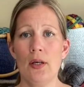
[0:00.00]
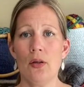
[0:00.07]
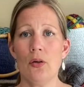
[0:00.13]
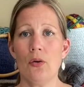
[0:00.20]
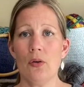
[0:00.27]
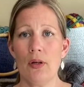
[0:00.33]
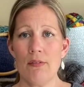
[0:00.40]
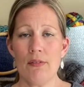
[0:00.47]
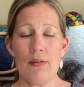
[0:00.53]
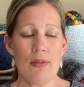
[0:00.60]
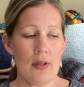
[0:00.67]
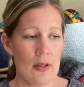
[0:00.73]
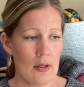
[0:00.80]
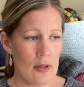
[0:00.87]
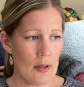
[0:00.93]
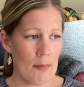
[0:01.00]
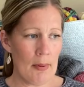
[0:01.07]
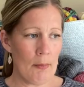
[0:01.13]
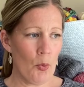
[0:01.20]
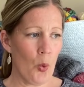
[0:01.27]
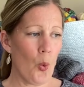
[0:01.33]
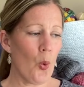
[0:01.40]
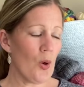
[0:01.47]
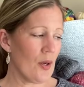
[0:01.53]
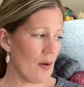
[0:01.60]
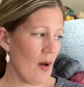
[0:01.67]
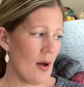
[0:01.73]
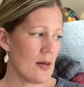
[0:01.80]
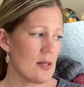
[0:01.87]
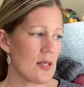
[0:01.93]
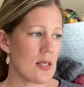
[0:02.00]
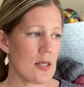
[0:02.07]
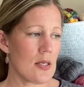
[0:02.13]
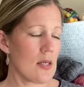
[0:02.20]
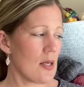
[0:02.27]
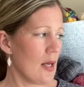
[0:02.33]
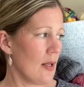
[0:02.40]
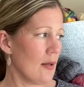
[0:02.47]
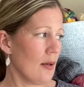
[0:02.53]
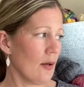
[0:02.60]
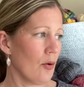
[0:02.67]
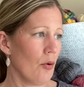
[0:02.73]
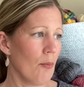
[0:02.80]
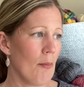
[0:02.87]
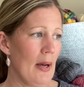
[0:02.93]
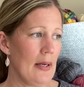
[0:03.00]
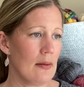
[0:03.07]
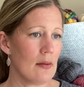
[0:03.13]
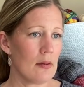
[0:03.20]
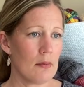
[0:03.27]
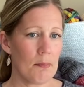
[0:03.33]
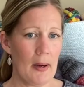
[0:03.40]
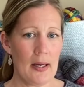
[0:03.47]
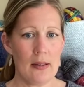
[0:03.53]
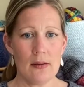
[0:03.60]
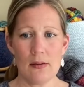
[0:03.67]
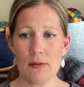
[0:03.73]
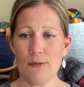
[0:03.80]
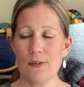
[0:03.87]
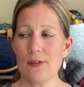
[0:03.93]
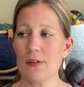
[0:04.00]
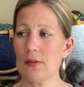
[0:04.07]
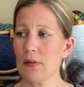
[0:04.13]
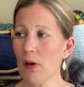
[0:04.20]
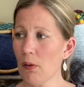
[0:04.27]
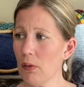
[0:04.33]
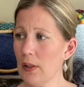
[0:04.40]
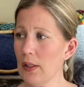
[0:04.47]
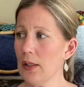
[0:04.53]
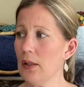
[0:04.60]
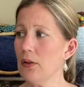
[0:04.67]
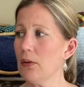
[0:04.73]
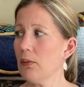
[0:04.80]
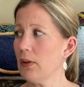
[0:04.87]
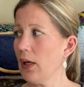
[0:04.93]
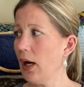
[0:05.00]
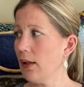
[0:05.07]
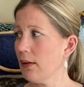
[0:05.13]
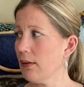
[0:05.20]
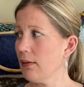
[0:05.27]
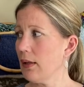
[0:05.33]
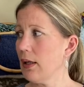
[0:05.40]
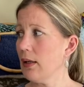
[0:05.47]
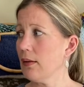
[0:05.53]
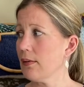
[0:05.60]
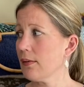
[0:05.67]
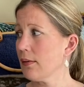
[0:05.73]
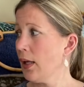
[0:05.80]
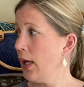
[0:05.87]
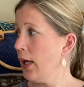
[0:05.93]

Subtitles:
got everything a bit more organized, and I made space for sewing and doing other things.